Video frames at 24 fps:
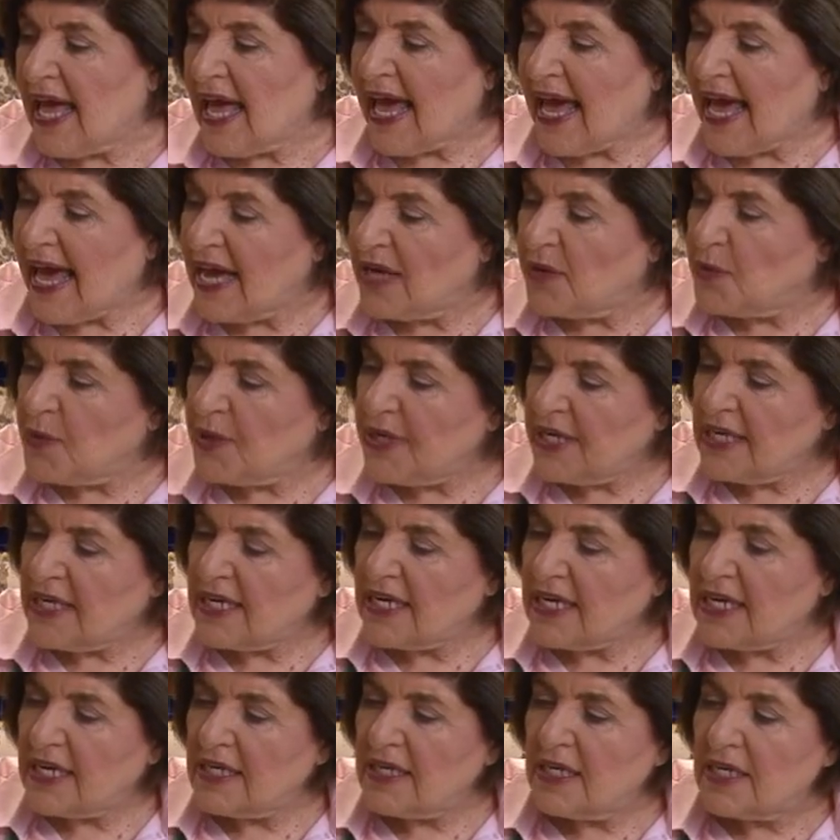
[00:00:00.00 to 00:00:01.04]
And we
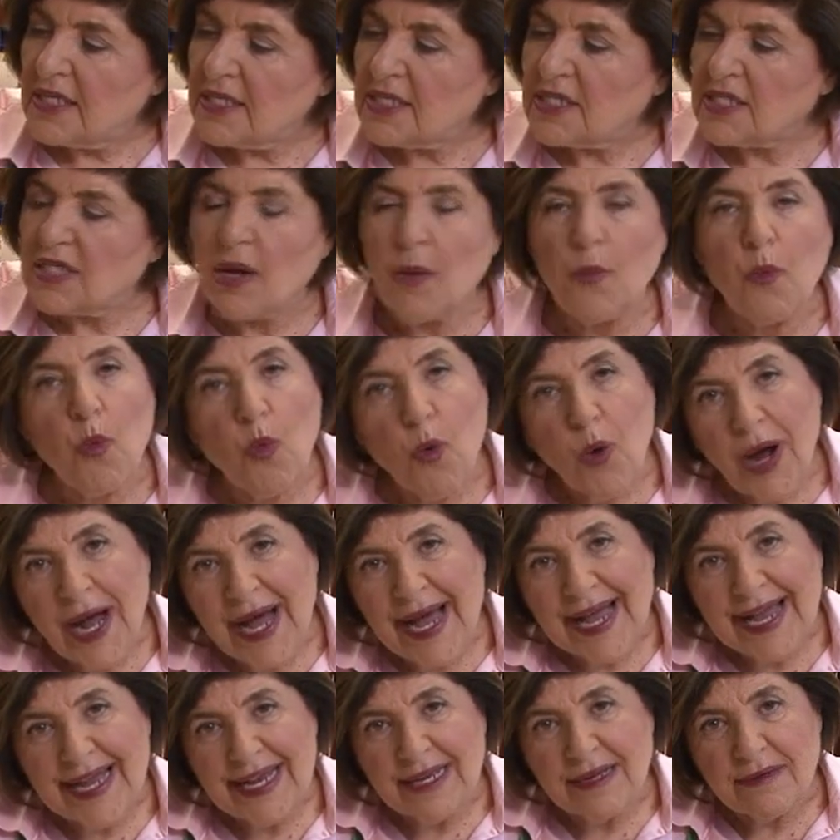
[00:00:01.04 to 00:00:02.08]
need some
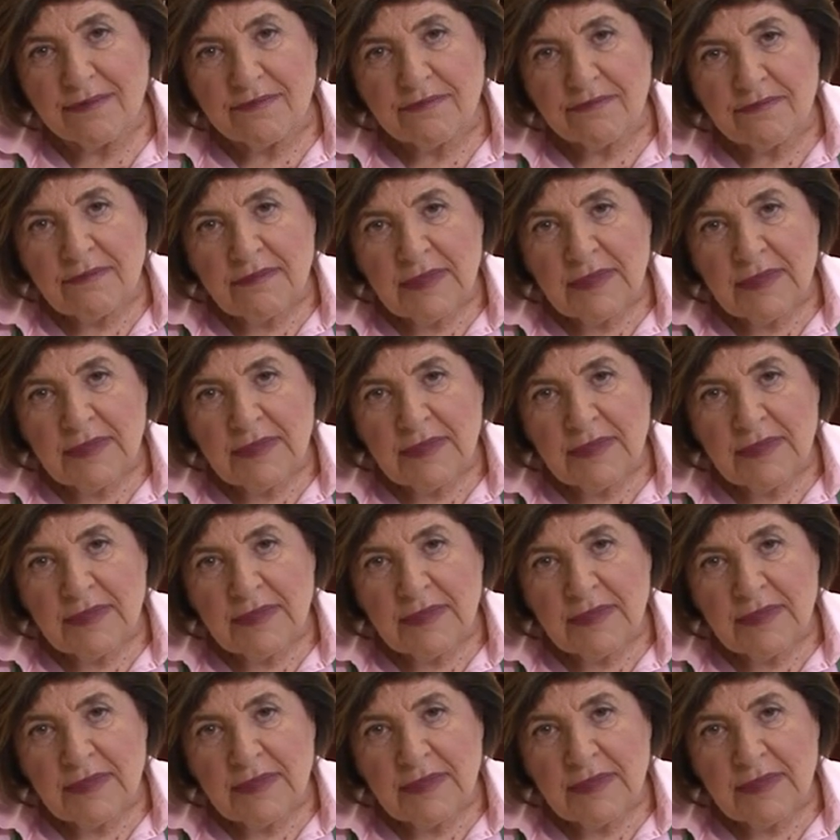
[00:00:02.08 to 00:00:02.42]
wine.